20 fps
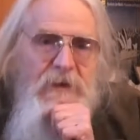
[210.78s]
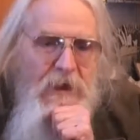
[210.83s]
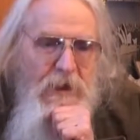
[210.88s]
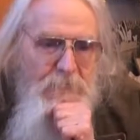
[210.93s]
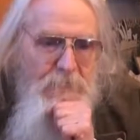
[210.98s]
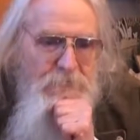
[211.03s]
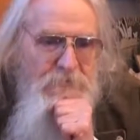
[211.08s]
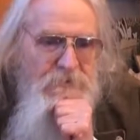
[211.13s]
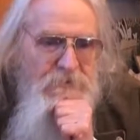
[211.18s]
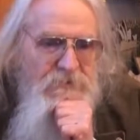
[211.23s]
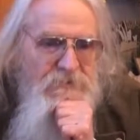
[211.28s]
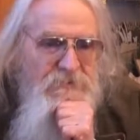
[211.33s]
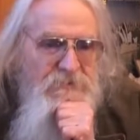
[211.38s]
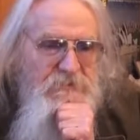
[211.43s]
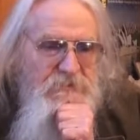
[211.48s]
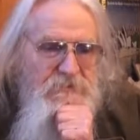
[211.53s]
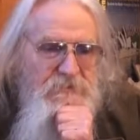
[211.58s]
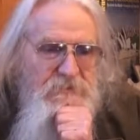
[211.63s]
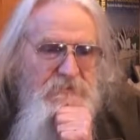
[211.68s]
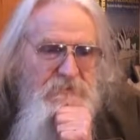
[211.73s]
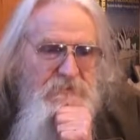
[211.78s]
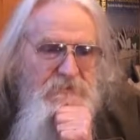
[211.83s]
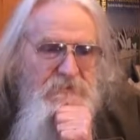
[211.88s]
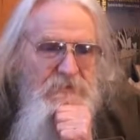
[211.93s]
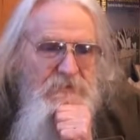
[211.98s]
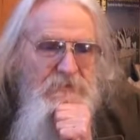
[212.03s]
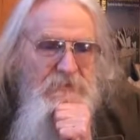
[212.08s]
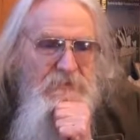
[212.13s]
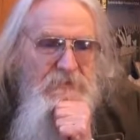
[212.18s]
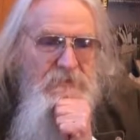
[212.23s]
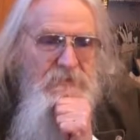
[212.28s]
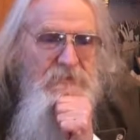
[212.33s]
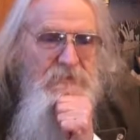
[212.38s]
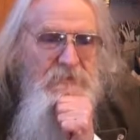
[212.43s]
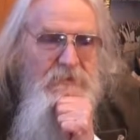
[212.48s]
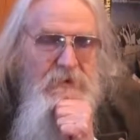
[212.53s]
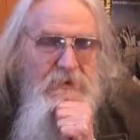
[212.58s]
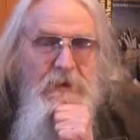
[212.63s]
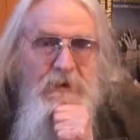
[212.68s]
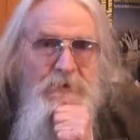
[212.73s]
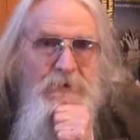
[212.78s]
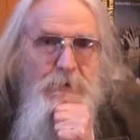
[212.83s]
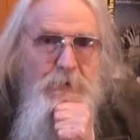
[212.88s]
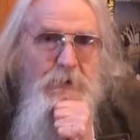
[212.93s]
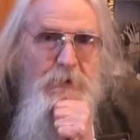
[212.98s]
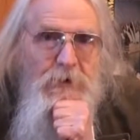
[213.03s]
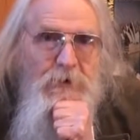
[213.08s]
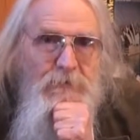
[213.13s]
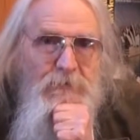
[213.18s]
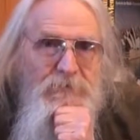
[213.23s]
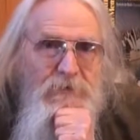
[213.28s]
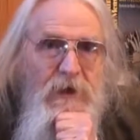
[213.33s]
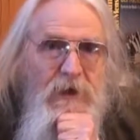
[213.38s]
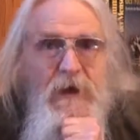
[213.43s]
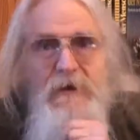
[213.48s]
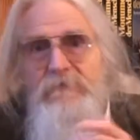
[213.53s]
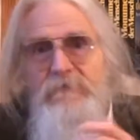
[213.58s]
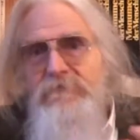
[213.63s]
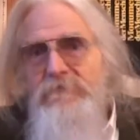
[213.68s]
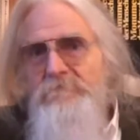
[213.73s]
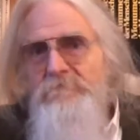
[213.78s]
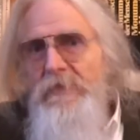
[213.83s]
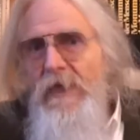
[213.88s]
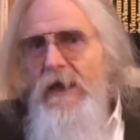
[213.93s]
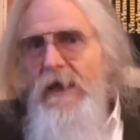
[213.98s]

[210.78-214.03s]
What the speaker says: habits and your way of life.